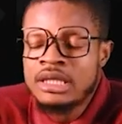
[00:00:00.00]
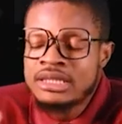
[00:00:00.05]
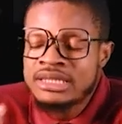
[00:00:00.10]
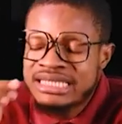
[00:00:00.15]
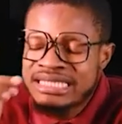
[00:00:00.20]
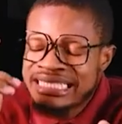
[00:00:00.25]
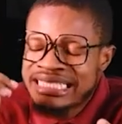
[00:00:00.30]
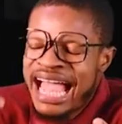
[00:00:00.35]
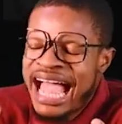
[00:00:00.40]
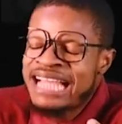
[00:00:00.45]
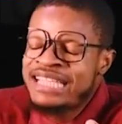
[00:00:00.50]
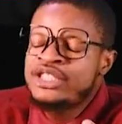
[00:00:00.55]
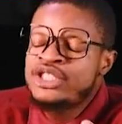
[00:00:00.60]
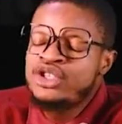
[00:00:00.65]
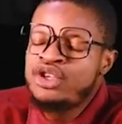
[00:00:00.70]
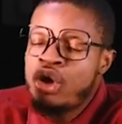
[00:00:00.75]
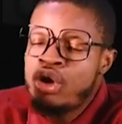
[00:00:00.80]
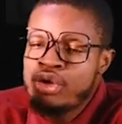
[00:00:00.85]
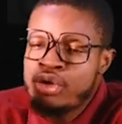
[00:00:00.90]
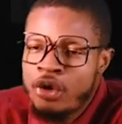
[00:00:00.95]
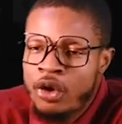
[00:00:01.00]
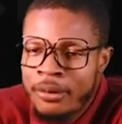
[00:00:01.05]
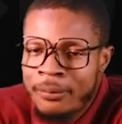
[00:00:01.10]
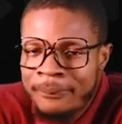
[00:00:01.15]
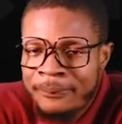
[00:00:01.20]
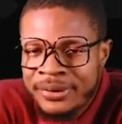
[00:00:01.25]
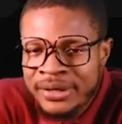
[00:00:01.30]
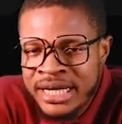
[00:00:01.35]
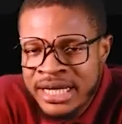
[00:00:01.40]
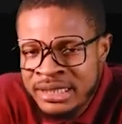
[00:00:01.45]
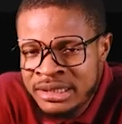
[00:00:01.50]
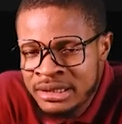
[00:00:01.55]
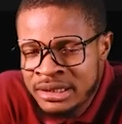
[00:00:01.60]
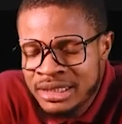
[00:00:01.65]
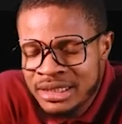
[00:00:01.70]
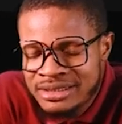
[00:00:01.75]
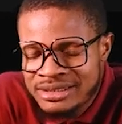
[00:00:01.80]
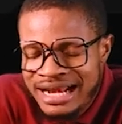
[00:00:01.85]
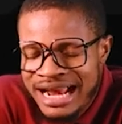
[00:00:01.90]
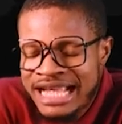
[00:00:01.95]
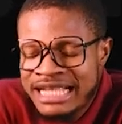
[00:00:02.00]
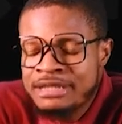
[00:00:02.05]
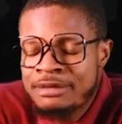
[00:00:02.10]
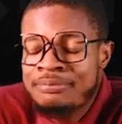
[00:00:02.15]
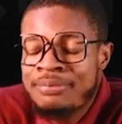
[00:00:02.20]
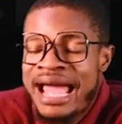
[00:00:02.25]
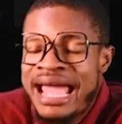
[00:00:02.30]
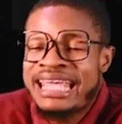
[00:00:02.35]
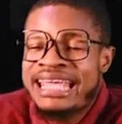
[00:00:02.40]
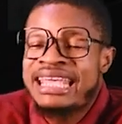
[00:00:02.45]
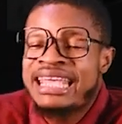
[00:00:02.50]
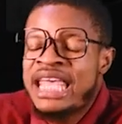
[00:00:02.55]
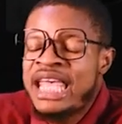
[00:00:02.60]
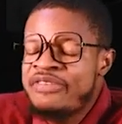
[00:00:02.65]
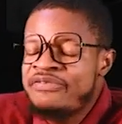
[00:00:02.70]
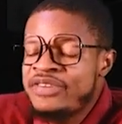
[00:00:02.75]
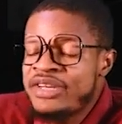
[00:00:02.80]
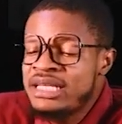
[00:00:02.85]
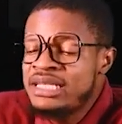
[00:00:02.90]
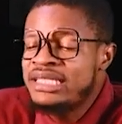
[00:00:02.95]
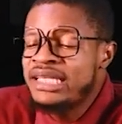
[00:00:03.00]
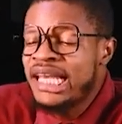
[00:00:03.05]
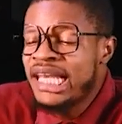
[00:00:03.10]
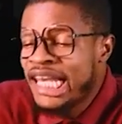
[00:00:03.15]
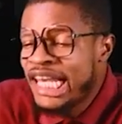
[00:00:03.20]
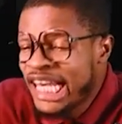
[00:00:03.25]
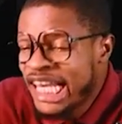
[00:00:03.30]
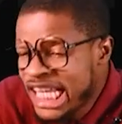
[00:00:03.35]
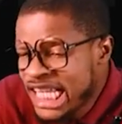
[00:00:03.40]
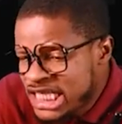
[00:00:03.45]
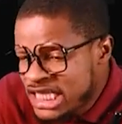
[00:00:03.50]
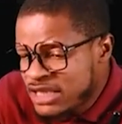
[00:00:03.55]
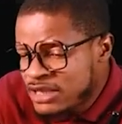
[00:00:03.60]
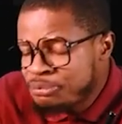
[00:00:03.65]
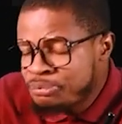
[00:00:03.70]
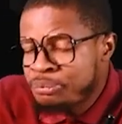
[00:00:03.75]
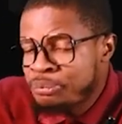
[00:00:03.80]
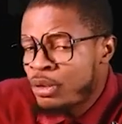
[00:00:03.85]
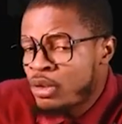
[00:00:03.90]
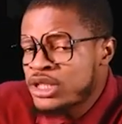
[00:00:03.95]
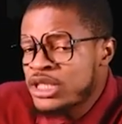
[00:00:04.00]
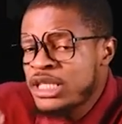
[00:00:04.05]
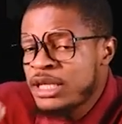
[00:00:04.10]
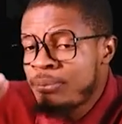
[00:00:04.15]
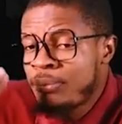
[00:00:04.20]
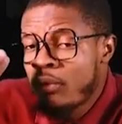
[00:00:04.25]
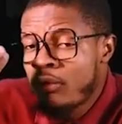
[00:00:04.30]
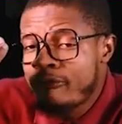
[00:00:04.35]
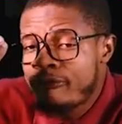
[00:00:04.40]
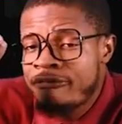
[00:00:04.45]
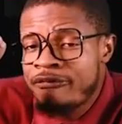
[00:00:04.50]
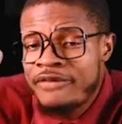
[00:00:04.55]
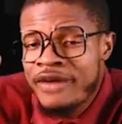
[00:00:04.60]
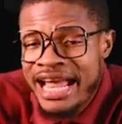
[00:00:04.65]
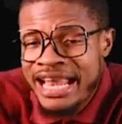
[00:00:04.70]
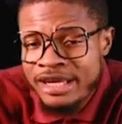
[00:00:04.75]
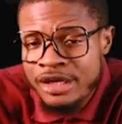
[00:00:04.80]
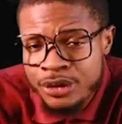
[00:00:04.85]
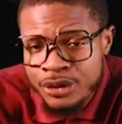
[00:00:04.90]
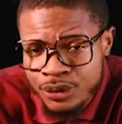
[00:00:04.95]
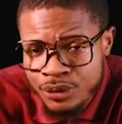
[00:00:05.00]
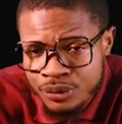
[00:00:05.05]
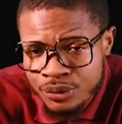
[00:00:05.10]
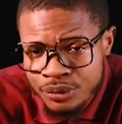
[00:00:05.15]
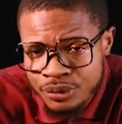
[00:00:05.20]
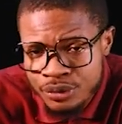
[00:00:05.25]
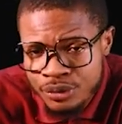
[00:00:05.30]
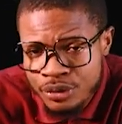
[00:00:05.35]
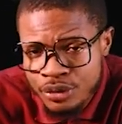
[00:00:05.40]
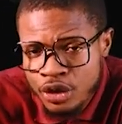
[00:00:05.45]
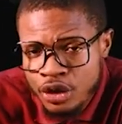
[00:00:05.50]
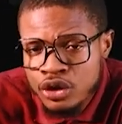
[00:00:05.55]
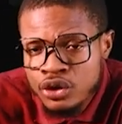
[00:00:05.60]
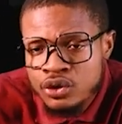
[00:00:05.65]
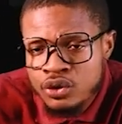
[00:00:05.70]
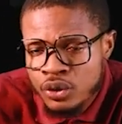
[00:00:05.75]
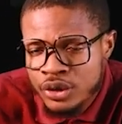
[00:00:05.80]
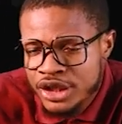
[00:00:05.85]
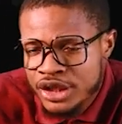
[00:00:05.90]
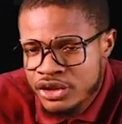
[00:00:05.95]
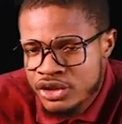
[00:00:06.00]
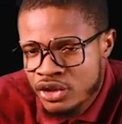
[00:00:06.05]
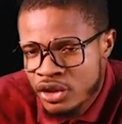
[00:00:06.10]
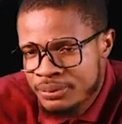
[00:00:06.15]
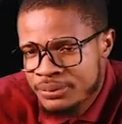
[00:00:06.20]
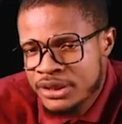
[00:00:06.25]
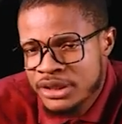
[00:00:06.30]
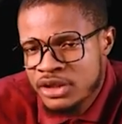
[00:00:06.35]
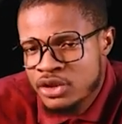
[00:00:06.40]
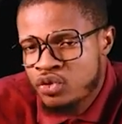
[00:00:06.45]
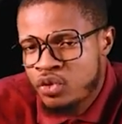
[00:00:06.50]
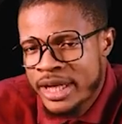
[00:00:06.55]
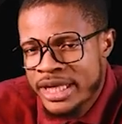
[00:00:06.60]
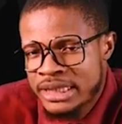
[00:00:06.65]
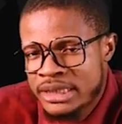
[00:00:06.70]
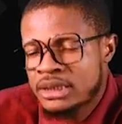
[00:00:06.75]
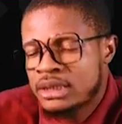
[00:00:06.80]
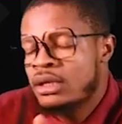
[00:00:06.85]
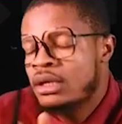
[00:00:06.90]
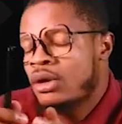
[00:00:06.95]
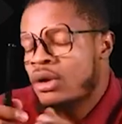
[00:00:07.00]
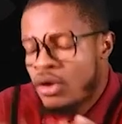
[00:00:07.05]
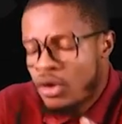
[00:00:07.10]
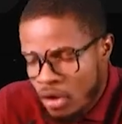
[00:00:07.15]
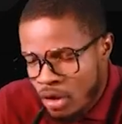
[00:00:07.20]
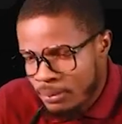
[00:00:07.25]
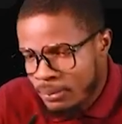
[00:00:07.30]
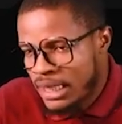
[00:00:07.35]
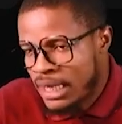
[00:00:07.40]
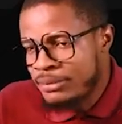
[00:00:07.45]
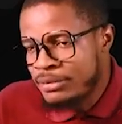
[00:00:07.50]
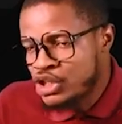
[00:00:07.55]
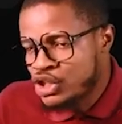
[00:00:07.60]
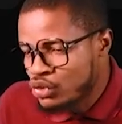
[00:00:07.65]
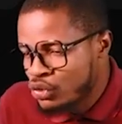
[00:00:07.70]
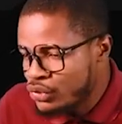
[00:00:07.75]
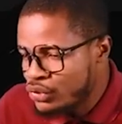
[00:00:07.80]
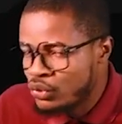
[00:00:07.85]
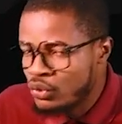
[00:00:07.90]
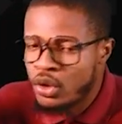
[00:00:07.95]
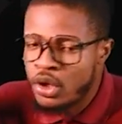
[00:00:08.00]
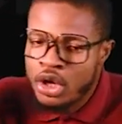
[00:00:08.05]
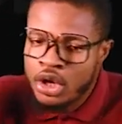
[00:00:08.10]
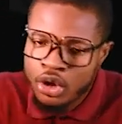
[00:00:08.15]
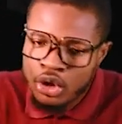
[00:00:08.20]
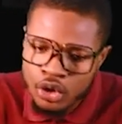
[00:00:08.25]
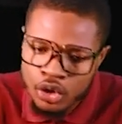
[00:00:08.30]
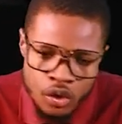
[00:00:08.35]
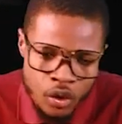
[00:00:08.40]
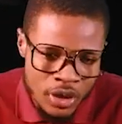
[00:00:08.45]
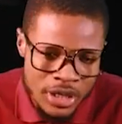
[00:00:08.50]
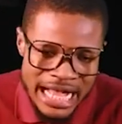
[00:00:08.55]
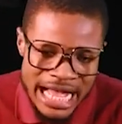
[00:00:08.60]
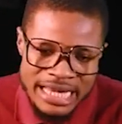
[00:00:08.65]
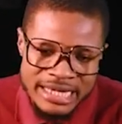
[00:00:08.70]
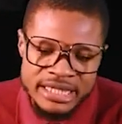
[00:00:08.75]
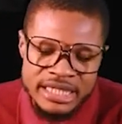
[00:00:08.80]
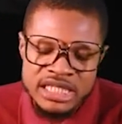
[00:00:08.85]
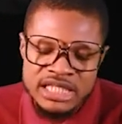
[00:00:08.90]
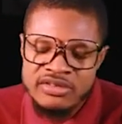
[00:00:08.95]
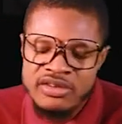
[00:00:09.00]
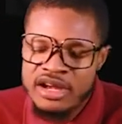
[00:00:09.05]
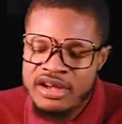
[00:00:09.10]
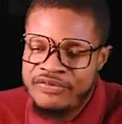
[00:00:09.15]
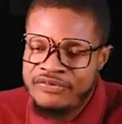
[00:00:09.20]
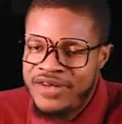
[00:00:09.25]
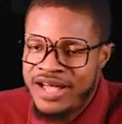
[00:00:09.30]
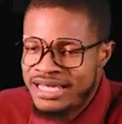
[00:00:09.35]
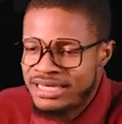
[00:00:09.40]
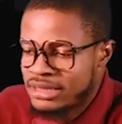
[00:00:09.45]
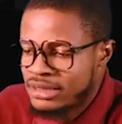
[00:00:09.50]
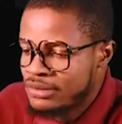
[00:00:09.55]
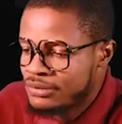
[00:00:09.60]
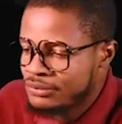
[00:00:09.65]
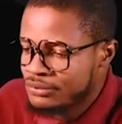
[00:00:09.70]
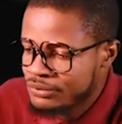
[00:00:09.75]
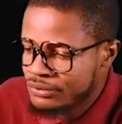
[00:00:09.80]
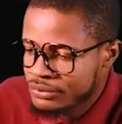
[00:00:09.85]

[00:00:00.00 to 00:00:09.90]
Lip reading: Start your numbering, right, by giving the least possible value to the substituent. Come, let me show you. Look at this very fast.